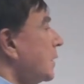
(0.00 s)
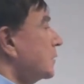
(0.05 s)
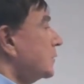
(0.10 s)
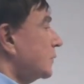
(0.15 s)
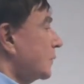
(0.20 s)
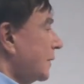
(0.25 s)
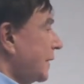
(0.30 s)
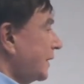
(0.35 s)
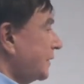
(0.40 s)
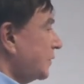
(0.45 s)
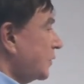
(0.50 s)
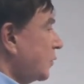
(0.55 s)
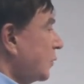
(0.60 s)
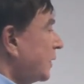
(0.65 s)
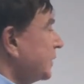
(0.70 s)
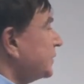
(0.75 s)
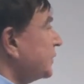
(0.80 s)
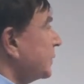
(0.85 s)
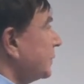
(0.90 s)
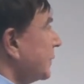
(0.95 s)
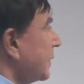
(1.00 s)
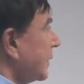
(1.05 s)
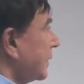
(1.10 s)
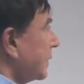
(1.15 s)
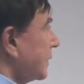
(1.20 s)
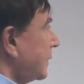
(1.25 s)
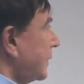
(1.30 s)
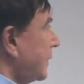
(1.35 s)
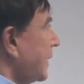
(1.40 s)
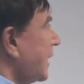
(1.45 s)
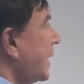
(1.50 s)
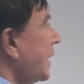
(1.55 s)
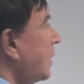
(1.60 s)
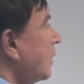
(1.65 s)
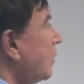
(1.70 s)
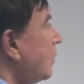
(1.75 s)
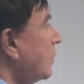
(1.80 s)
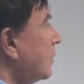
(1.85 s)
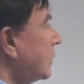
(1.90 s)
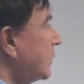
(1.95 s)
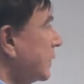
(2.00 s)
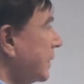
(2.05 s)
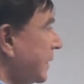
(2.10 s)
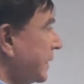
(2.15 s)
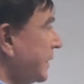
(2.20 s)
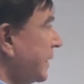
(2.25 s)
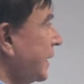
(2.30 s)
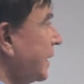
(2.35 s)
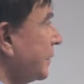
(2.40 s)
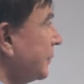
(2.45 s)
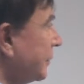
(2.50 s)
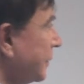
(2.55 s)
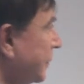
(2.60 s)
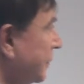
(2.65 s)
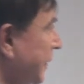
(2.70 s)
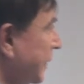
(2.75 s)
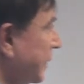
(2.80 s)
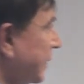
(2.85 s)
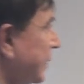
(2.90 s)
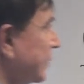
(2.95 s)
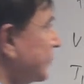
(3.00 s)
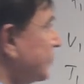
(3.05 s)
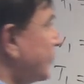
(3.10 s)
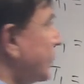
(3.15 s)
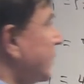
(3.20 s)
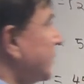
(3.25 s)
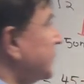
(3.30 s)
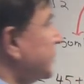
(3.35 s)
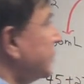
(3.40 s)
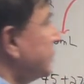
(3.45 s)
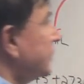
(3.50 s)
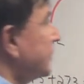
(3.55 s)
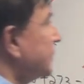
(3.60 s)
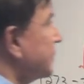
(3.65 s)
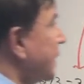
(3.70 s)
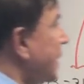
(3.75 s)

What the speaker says: so that's a question mark. Now again, because pressure is